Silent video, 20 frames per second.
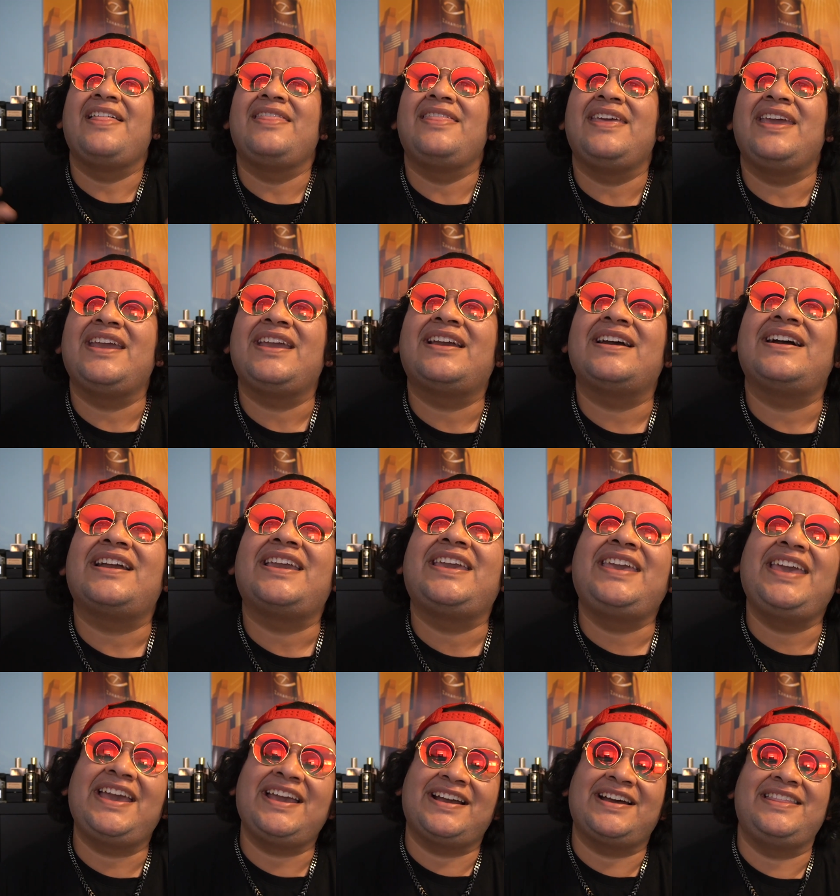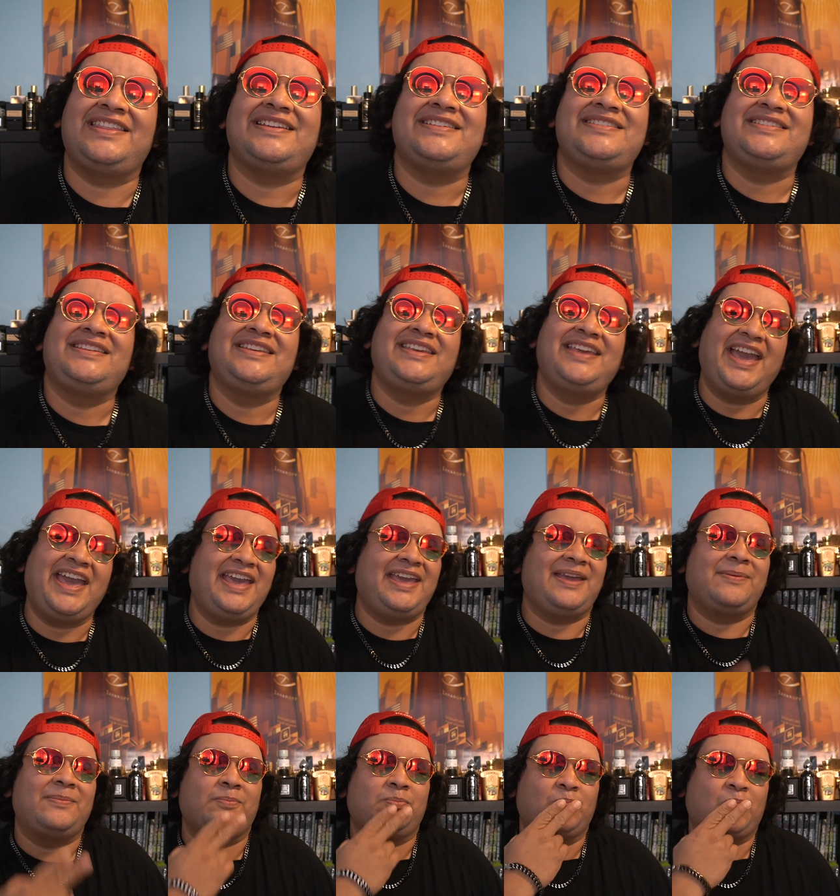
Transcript: Think a king of this game.